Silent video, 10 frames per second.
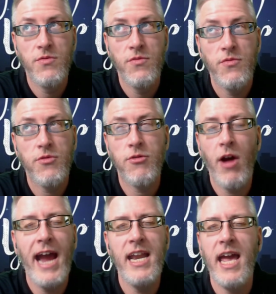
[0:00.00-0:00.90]

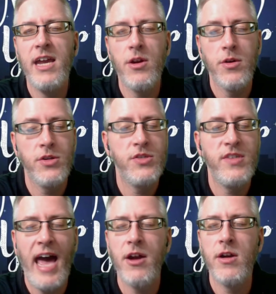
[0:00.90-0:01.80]
Friday or
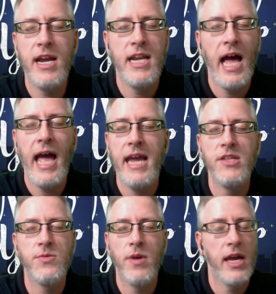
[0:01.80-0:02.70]
Saturday
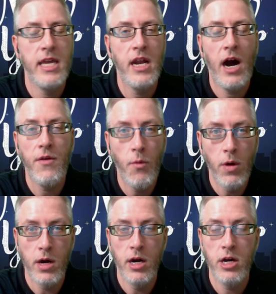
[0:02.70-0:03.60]
nights when I get off
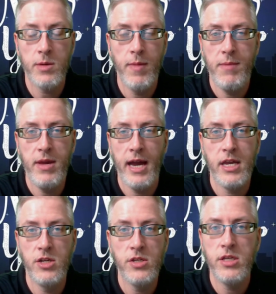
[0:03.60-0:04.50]
work. Maybe I
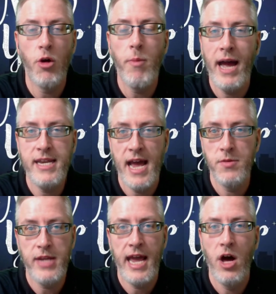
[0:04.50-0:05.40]
can just go by
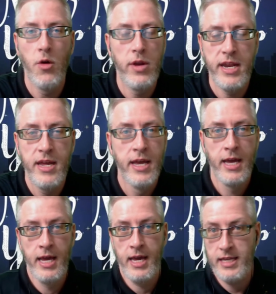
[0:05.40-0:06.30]
downtown and
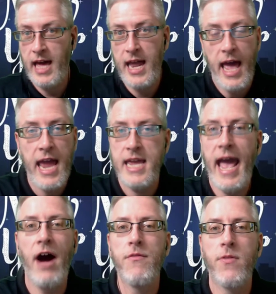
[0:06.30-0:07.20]
kind of hang
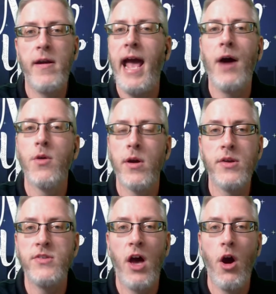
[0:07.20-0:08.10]
out for an hour or
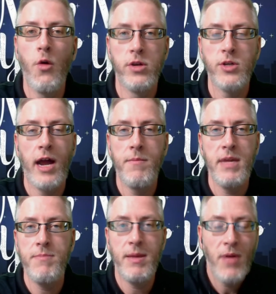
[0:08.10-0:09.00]
so and try to
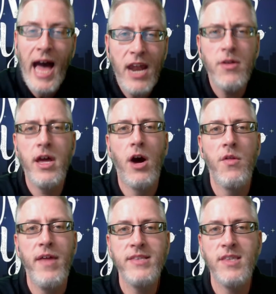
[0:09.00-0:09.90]
meet people. I don't know.
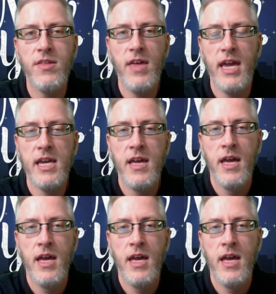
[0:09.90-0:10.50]
That's the thing.